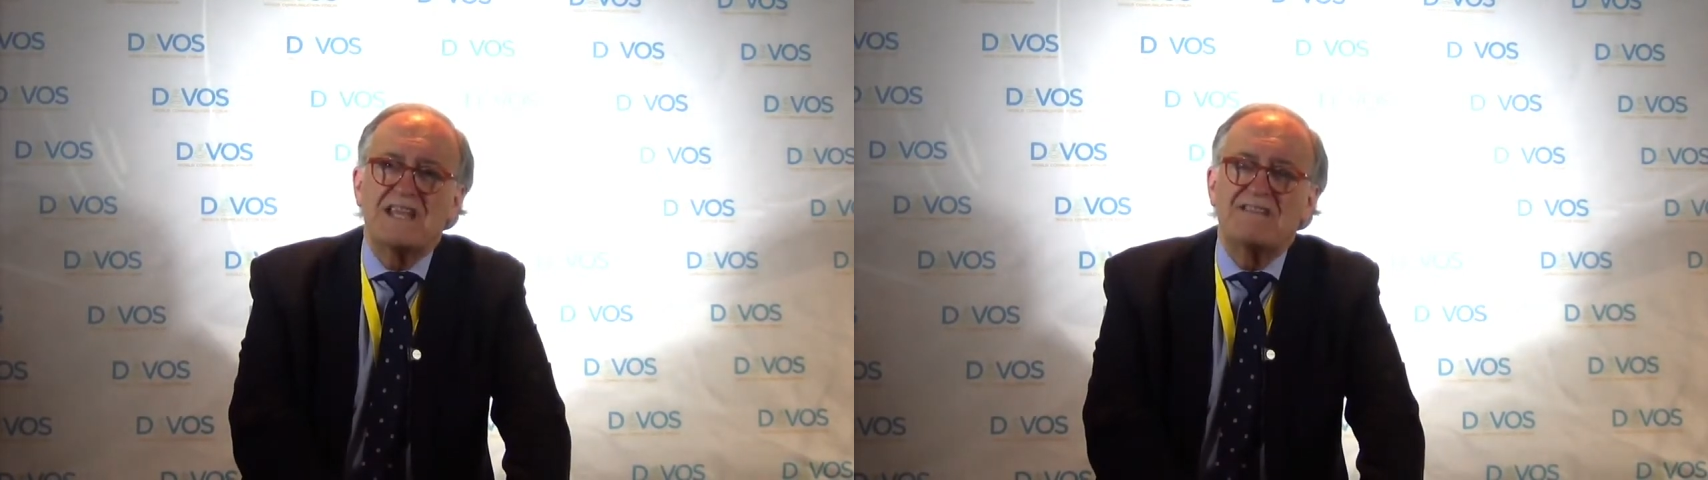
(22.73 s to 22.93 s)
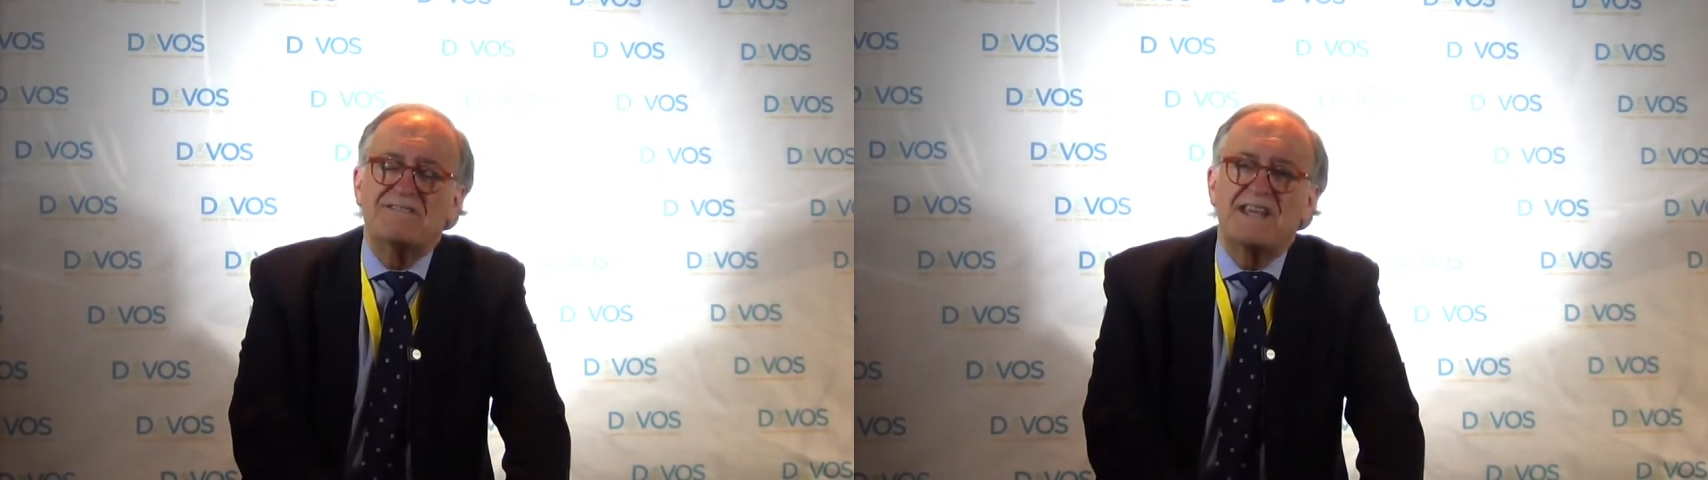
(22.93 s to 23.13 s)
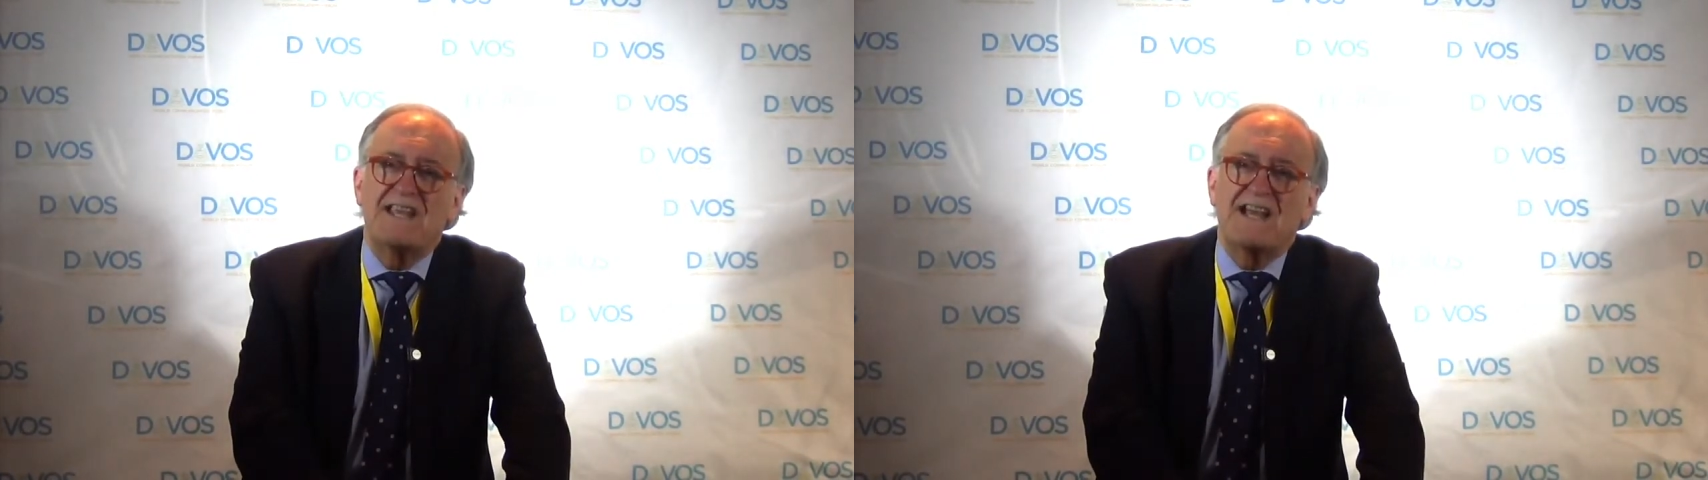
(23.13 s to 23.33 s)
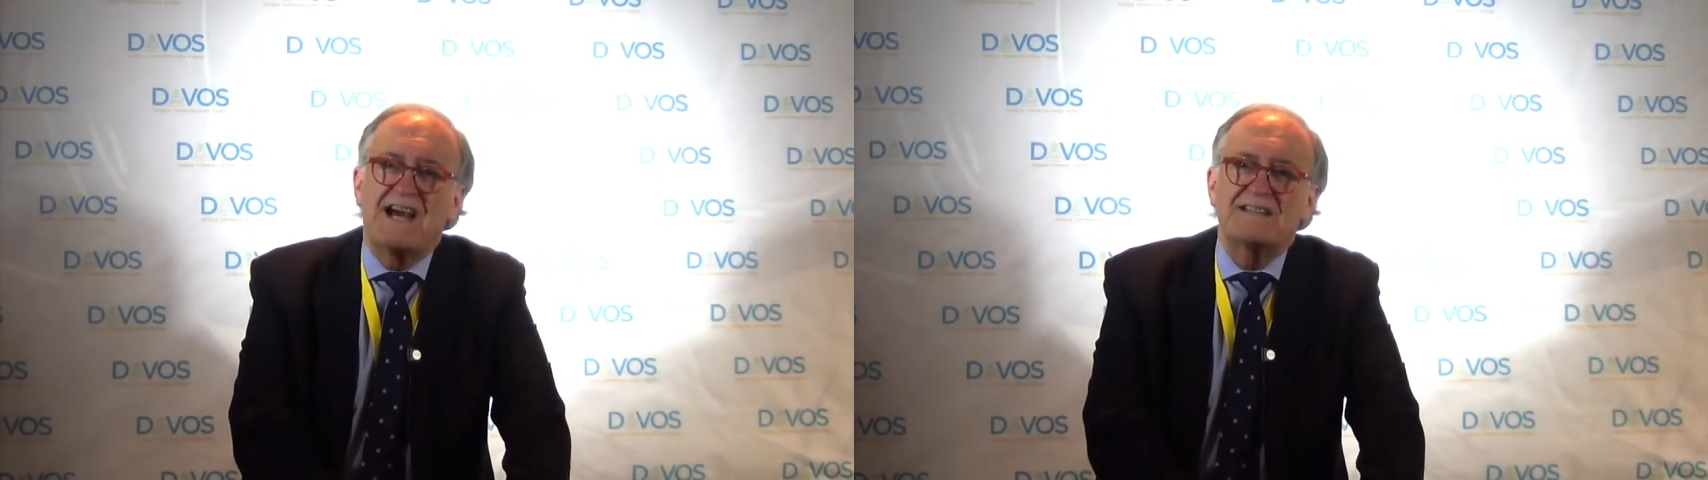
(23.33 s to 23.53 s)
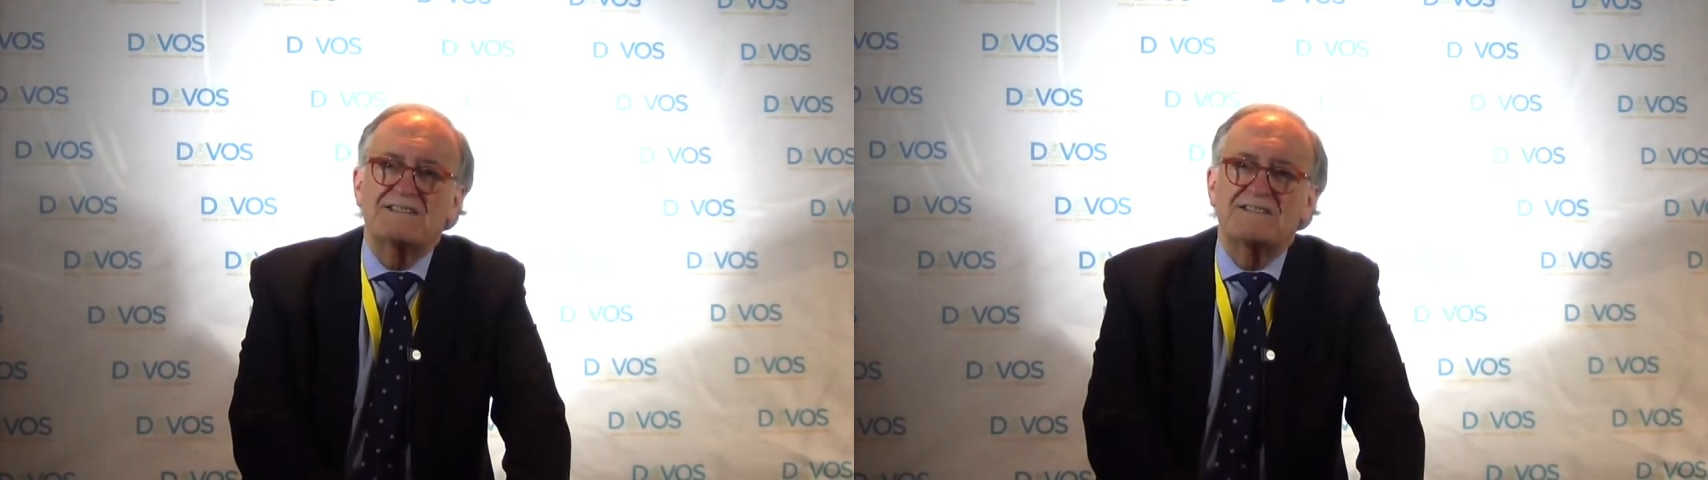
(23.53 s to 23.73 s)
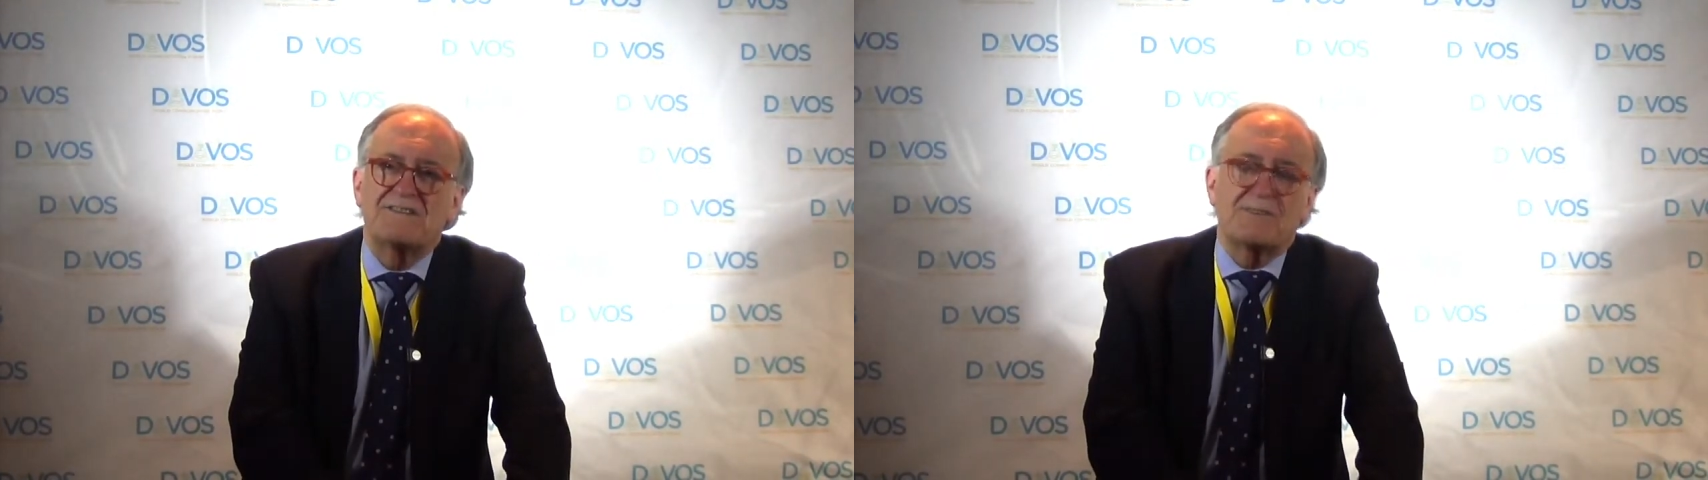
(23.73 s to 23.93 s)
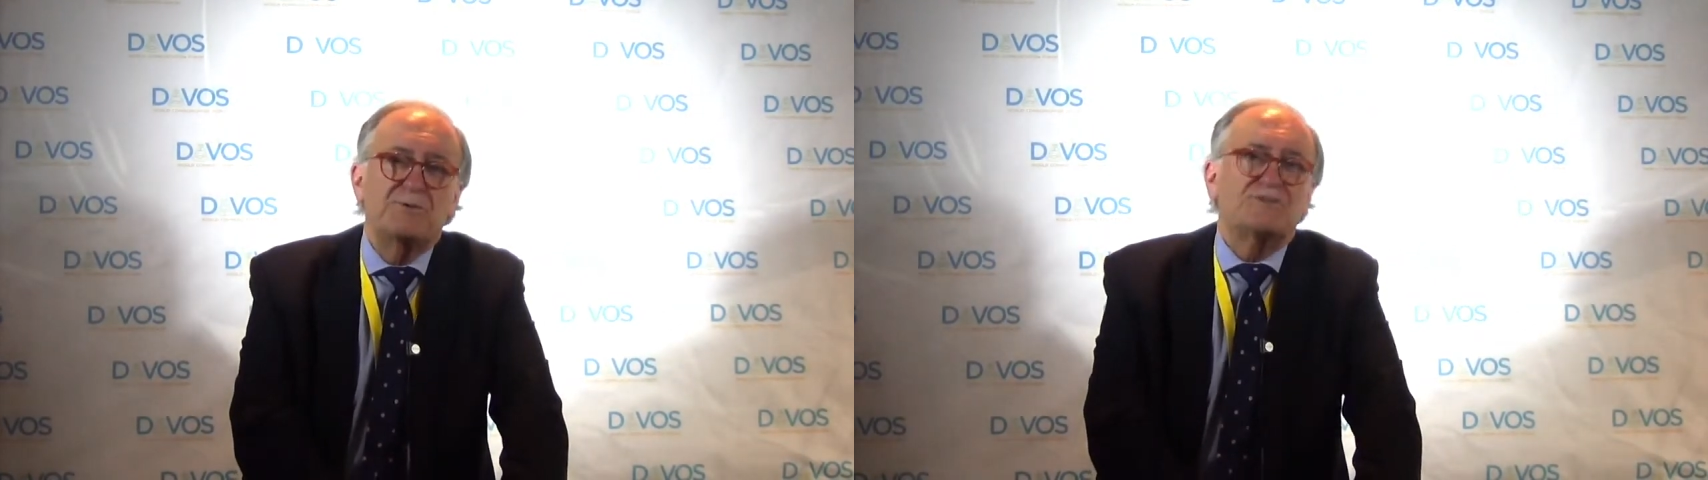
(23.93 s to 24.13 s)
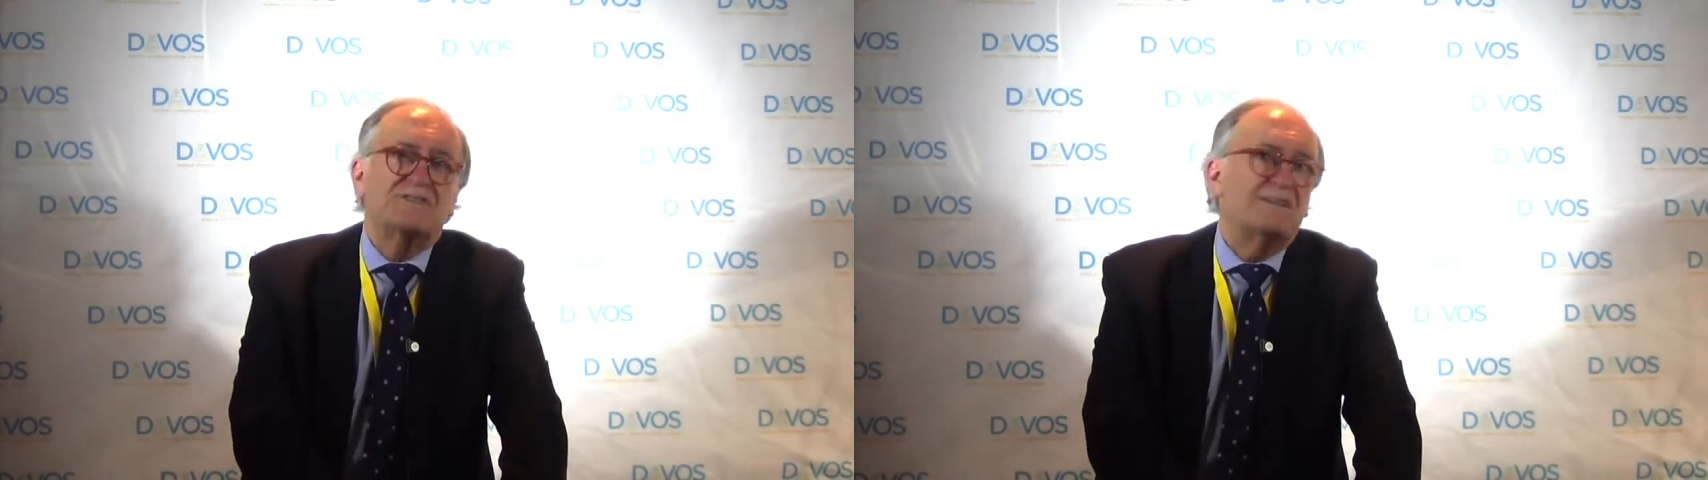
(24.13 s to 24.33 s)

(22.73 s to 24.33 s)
if they can reboot